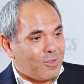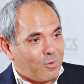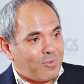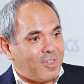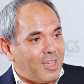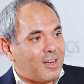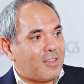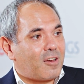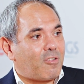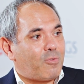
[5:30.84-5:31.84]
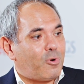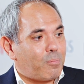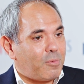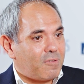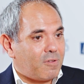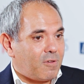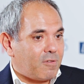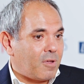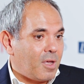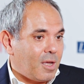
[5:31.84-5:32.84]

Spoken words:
to steer and transform businesses.